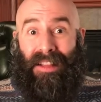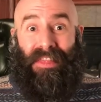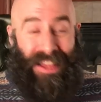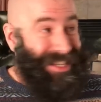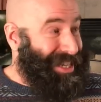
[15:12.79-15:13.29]

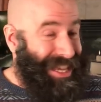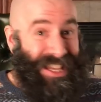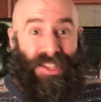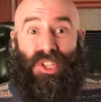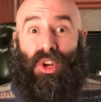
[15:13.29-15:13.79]
This
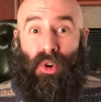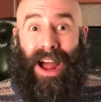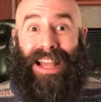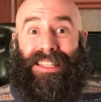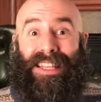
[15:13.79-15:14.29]
is
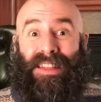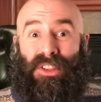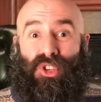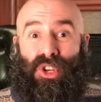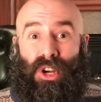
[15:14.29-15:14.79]
Christ and
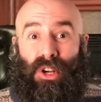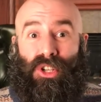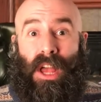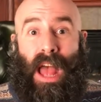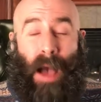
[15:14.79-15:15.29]
the church.